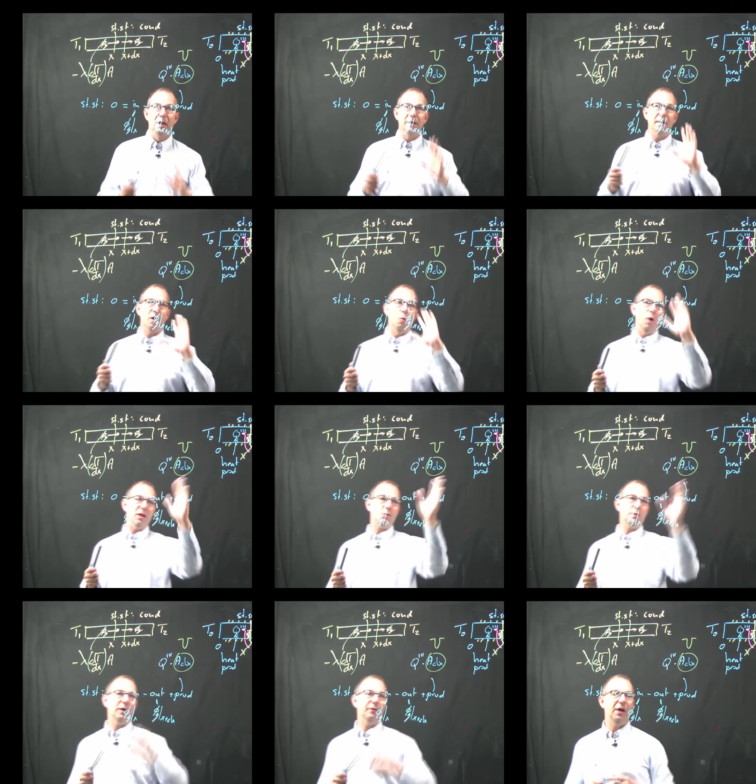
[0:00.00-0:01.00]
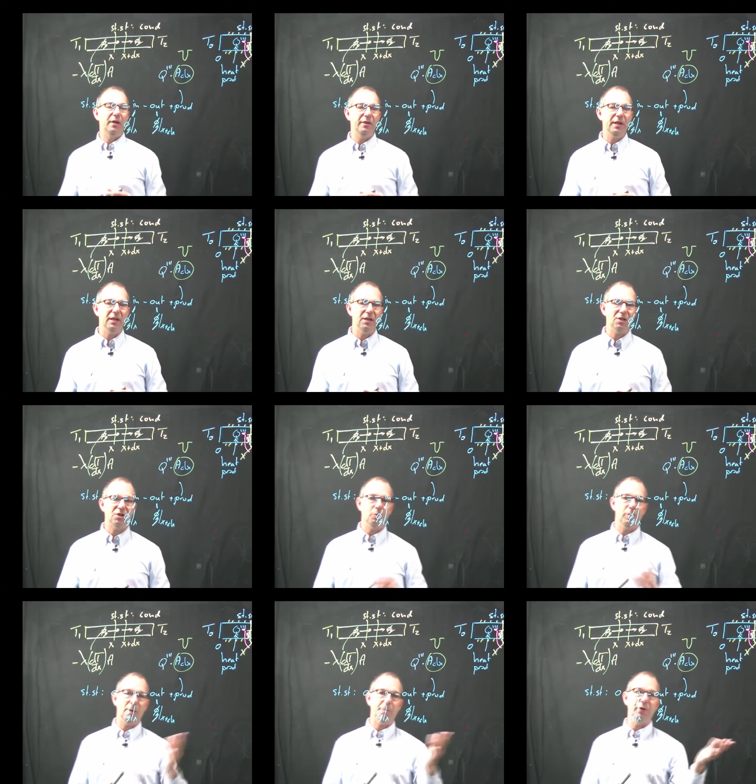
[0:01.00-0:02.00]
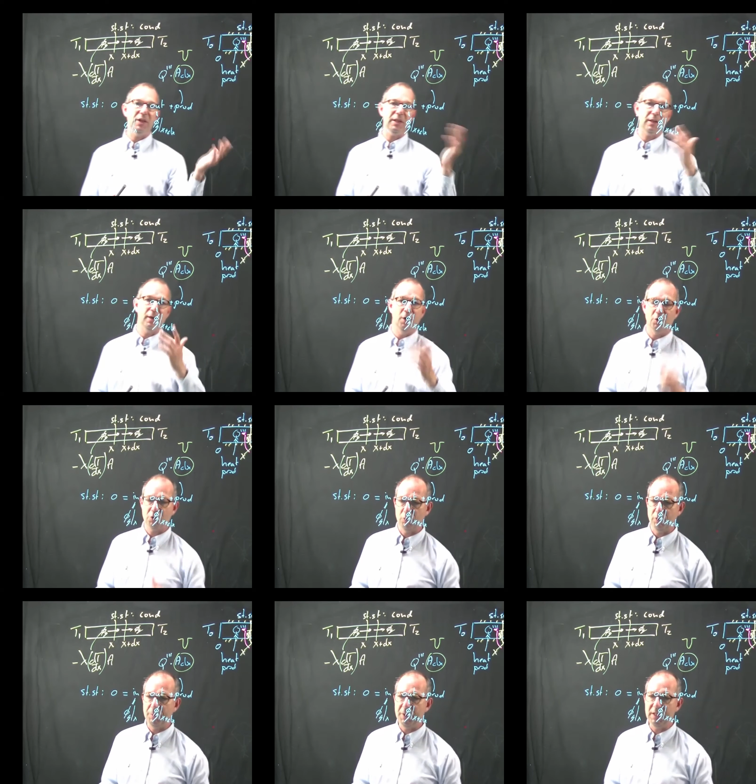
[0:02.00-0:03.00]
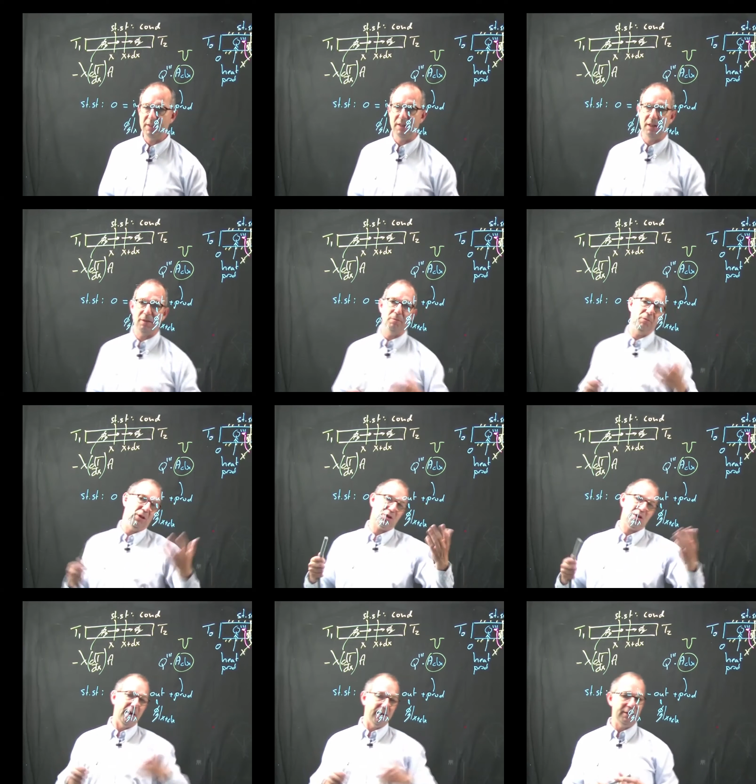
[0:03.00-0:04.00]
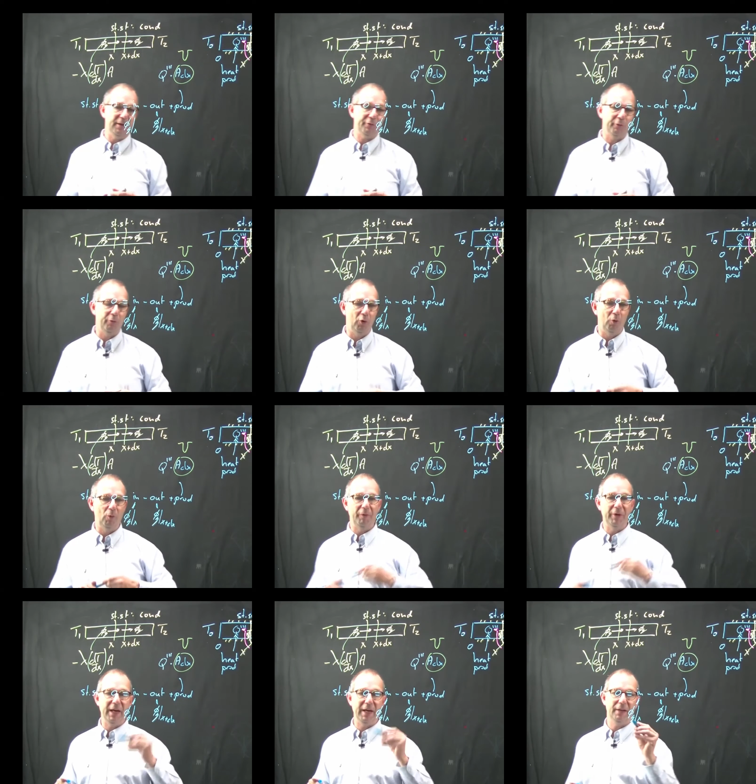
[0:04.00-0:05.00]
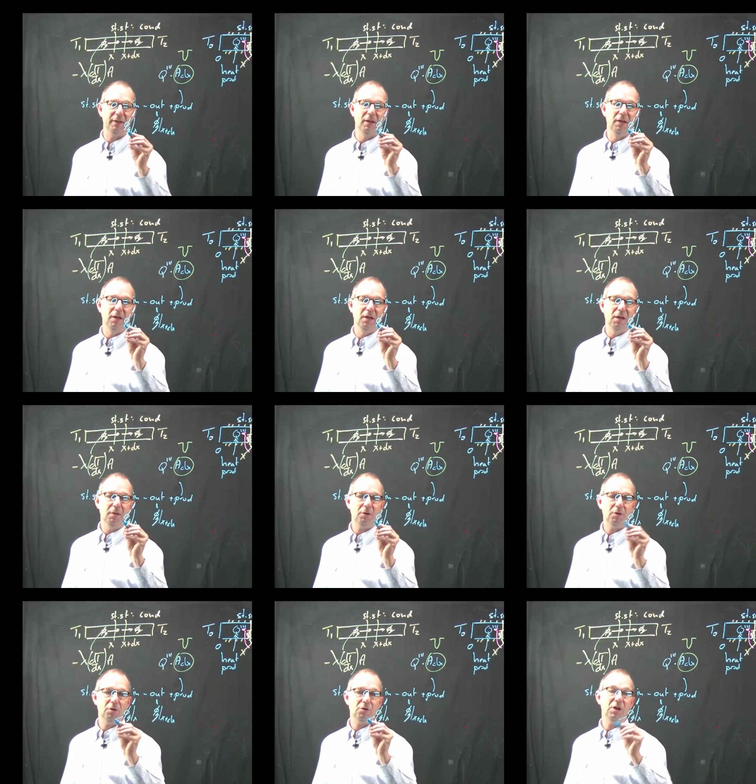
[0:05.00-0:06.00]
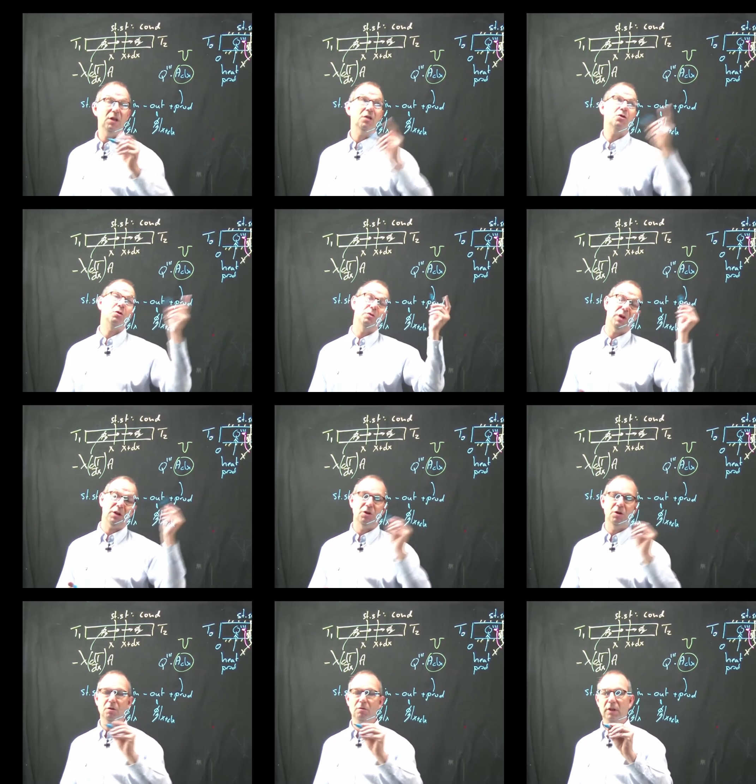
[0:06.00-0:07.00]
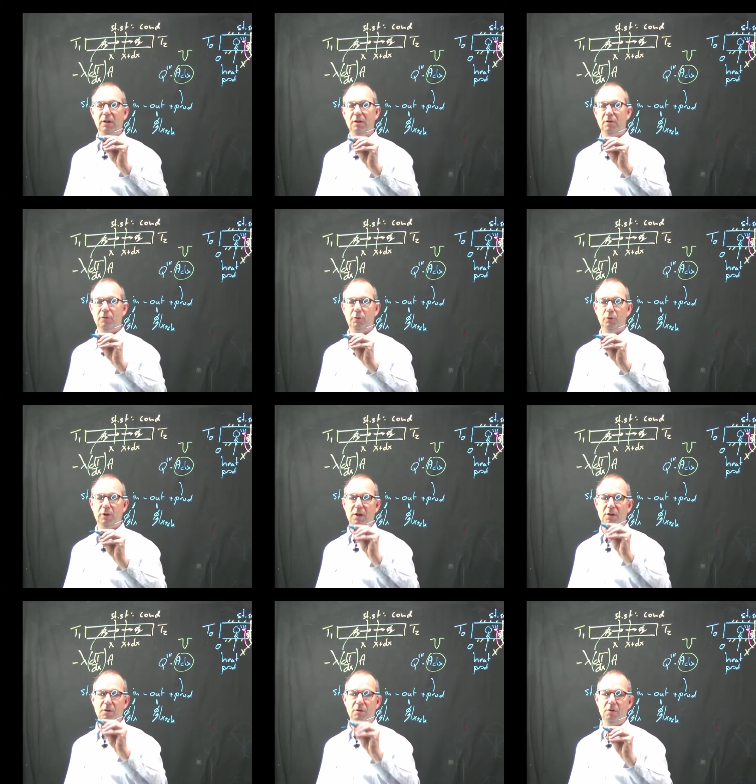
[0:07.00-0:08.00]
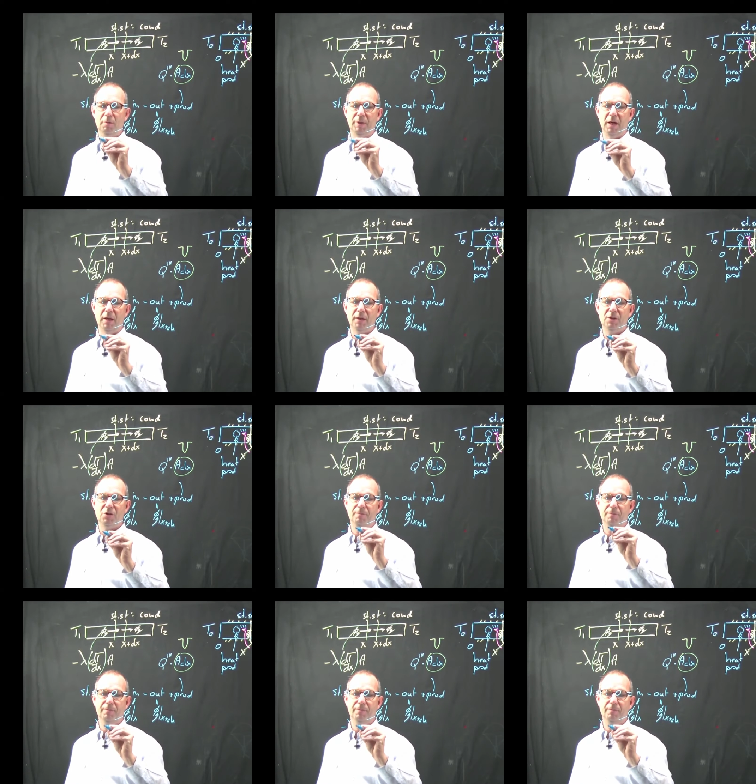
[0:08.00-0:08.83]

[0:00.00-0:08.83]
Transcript: Now, once we have done this, we are pretty close to repeating in a slightly different form what we had. Because it's conduction only, Fourier's law applies.